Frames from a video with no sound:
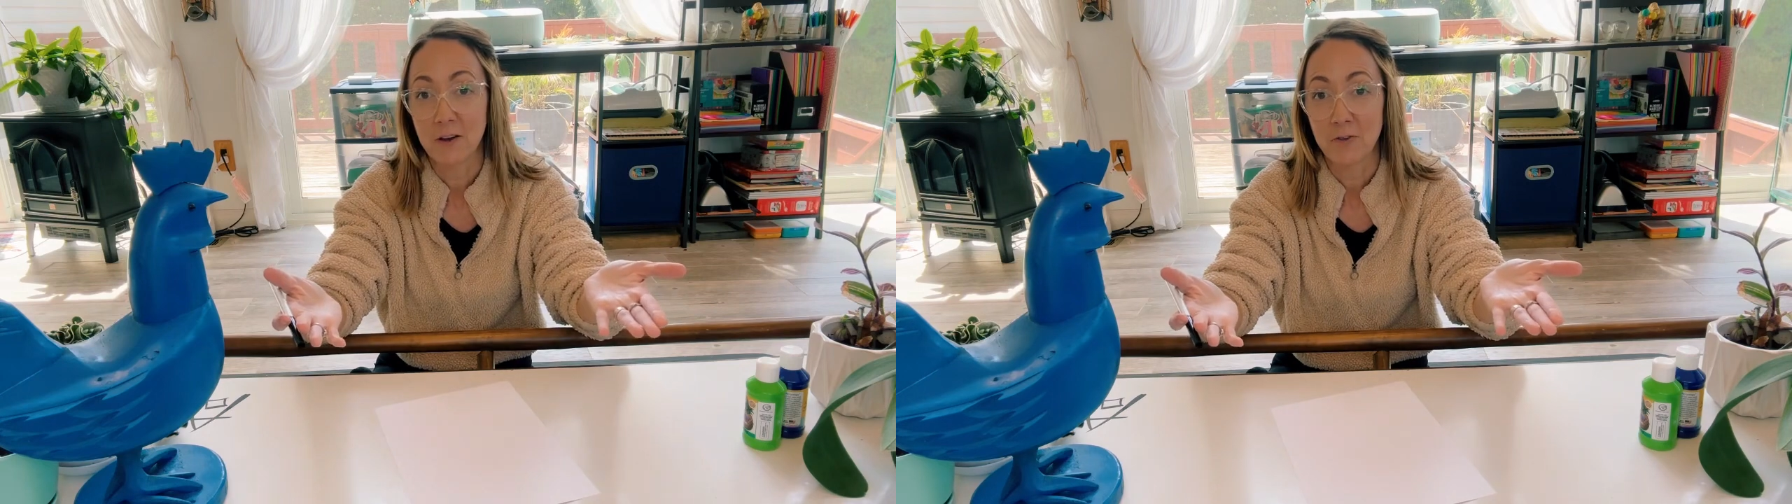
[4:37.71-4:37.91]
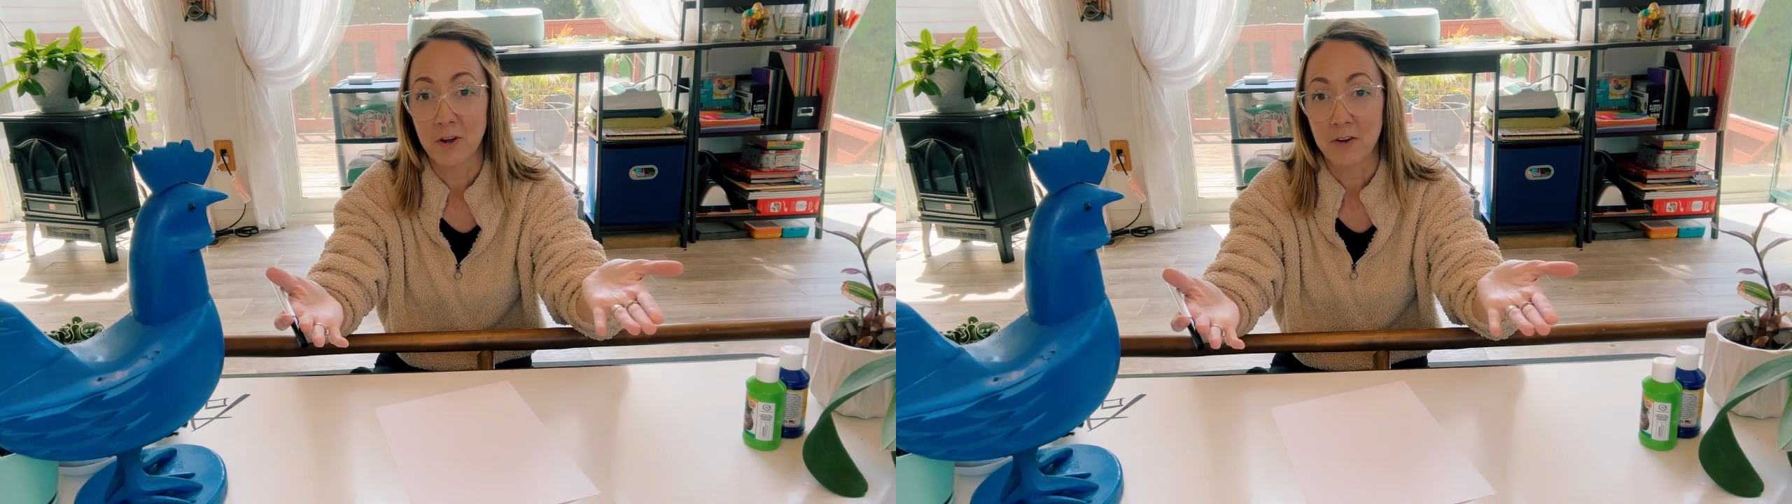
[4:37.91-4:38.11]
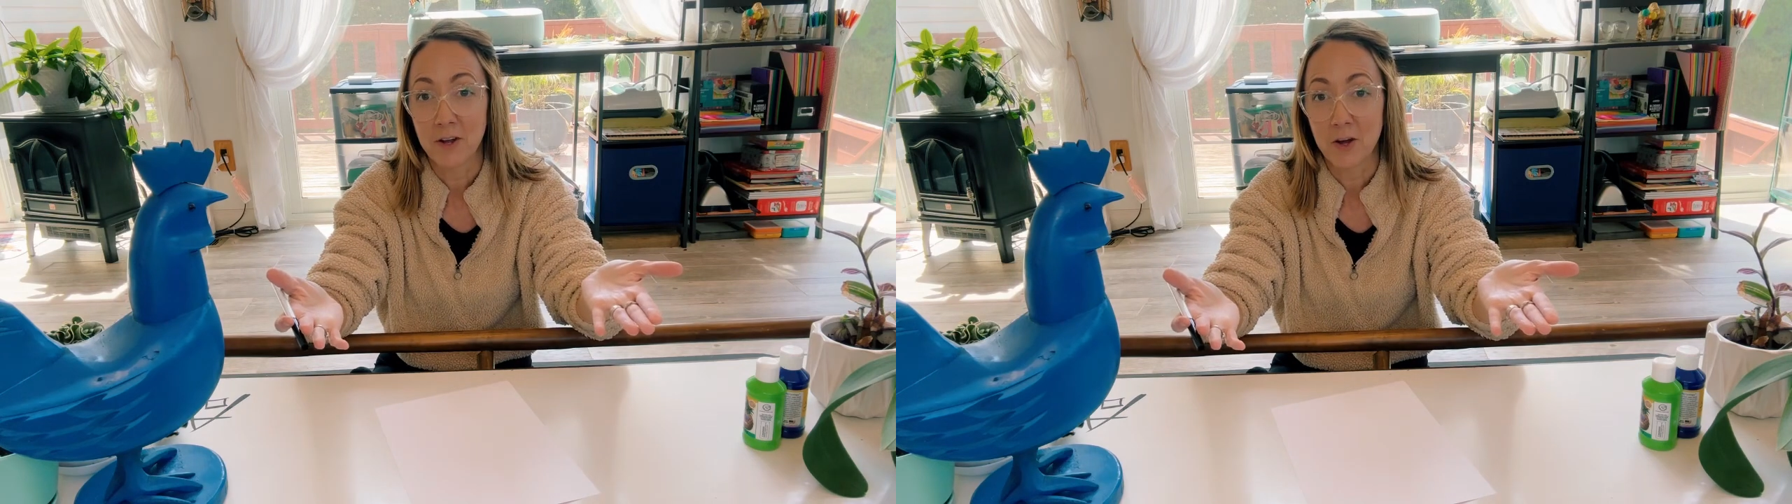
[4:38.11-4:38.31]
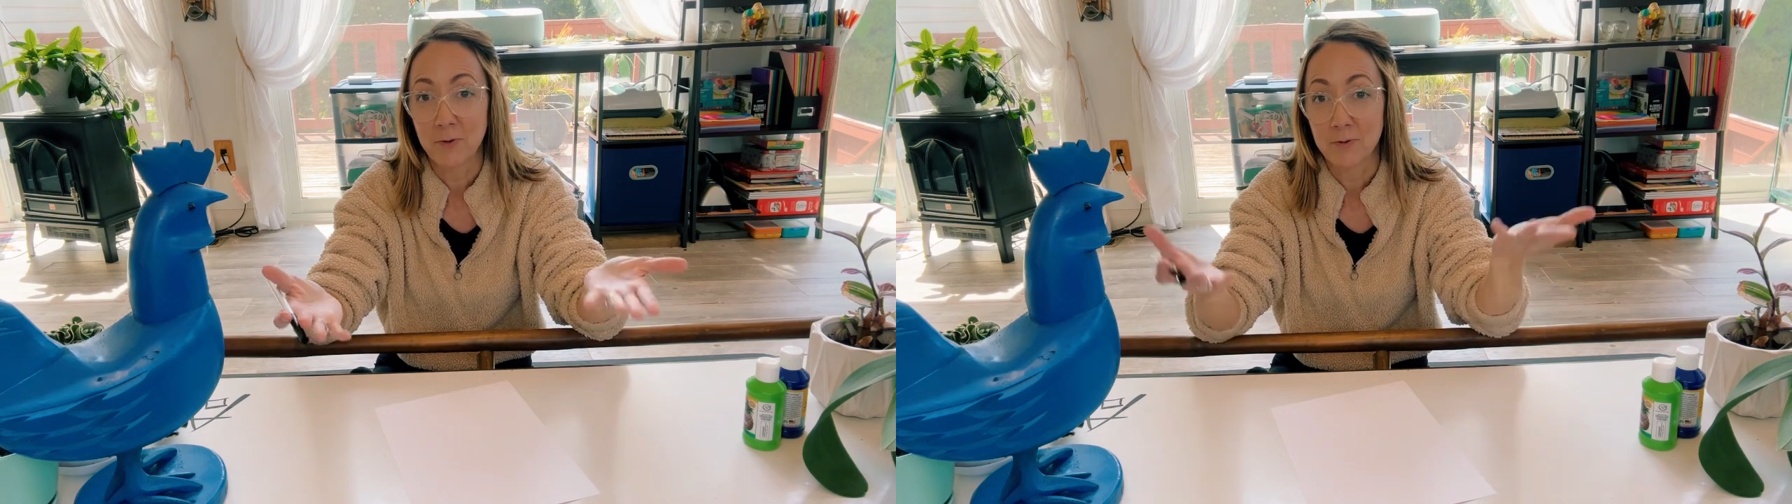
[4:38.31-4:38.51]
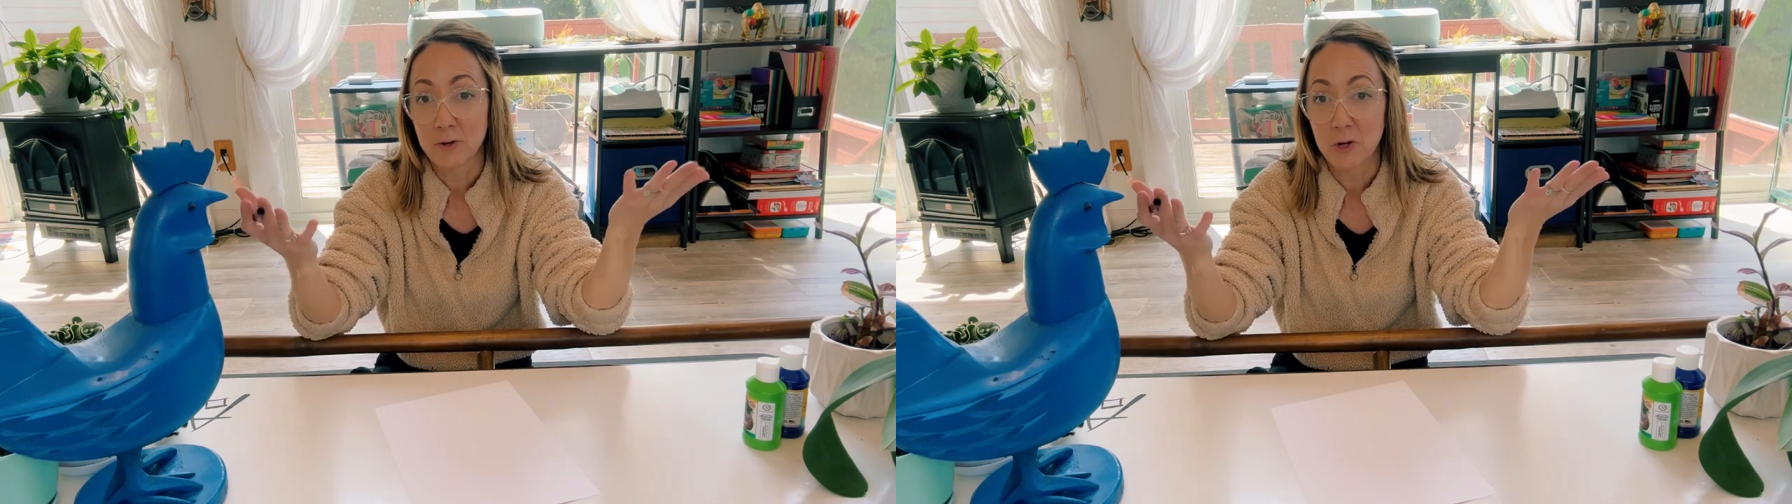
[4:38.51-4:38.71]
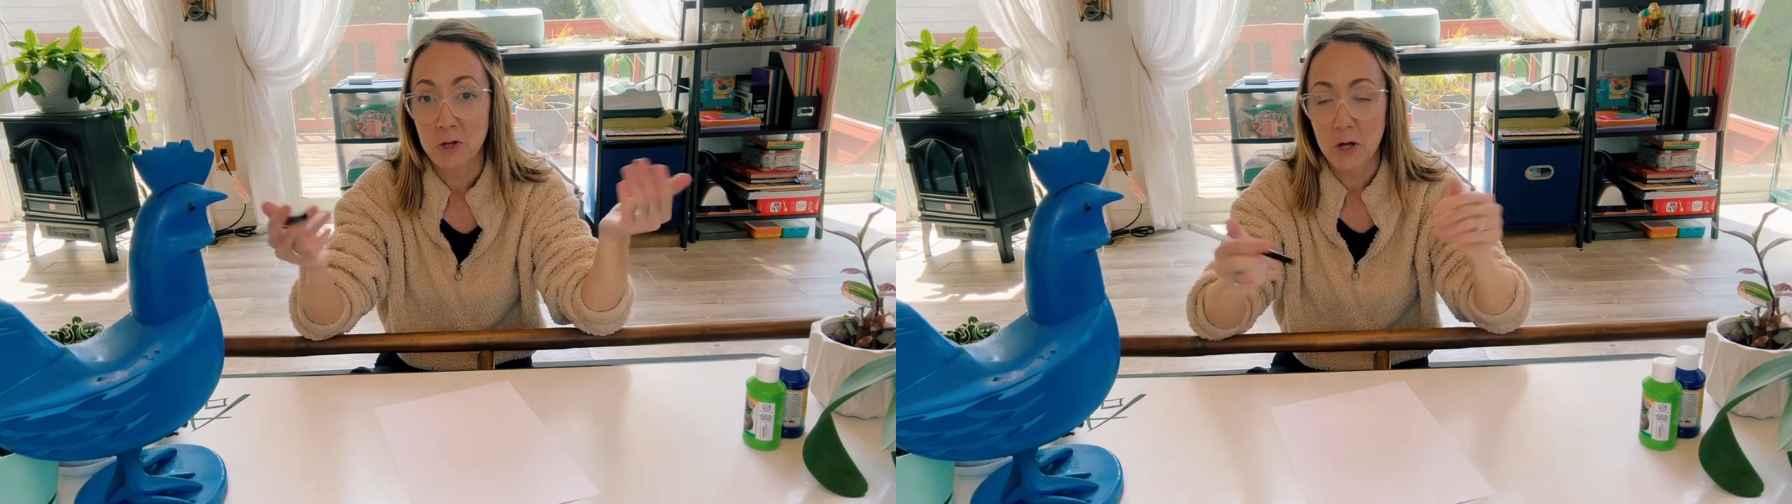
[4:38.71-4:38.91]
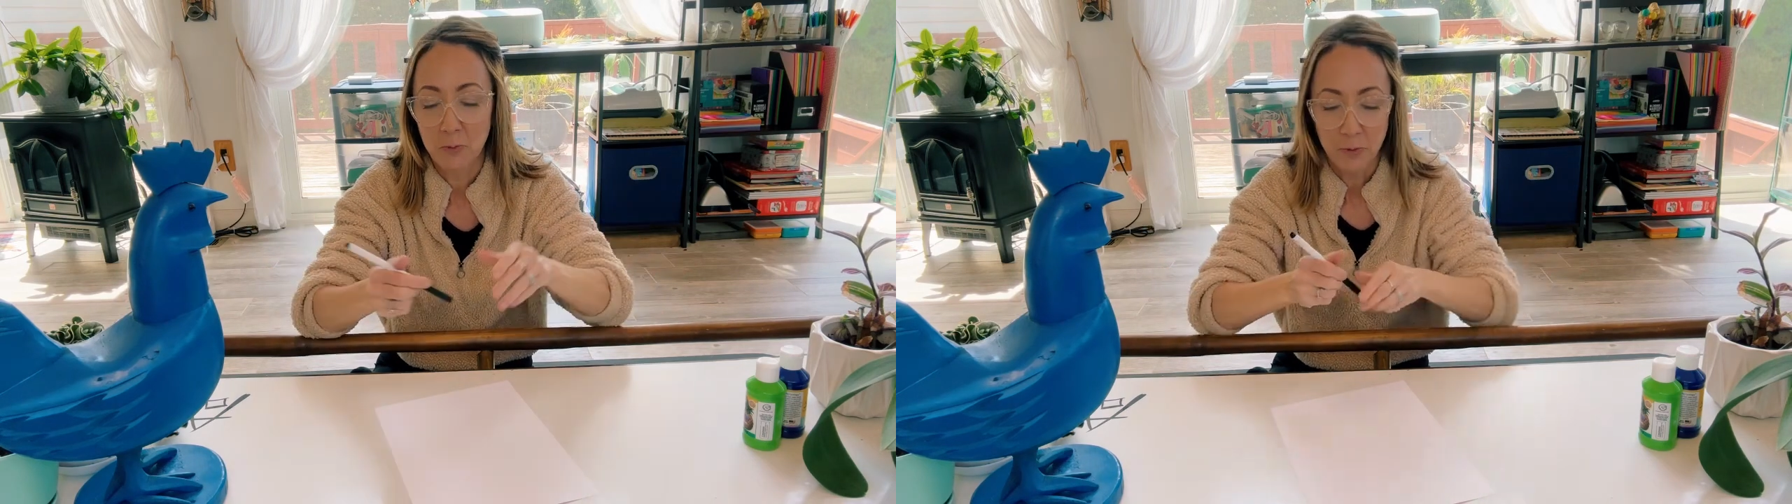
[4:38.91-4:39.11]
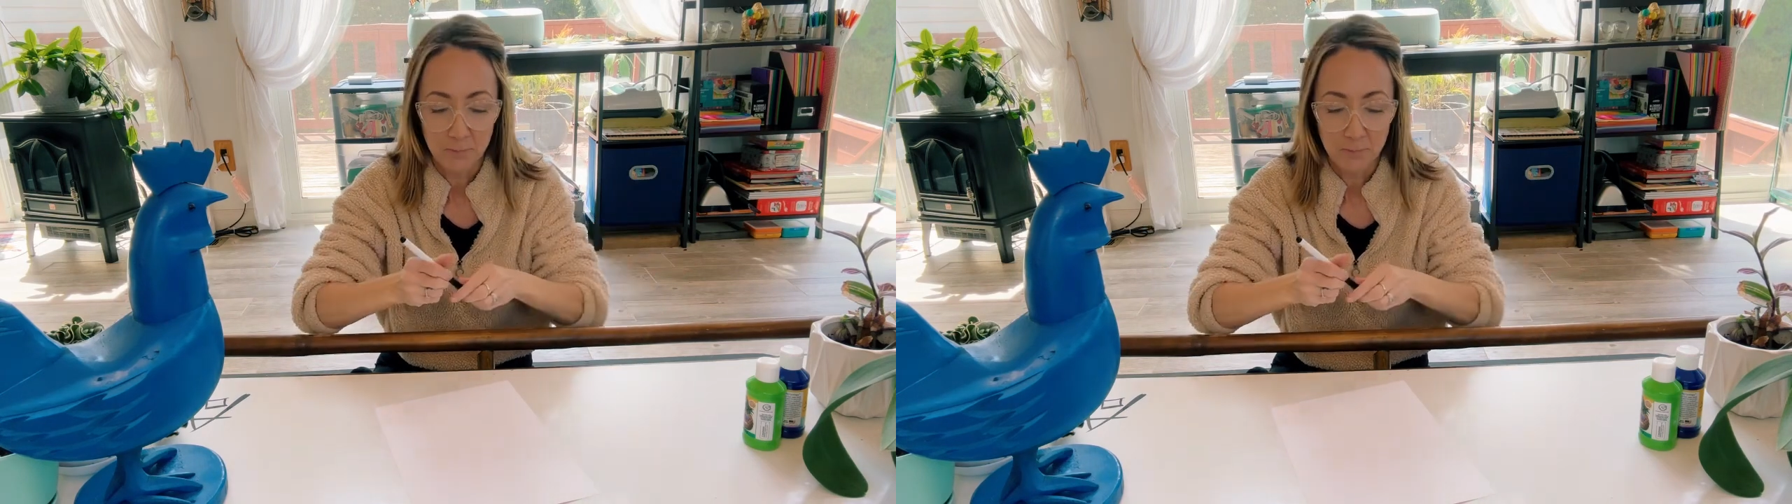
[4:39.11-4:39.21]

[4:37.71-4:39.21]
our very own globe.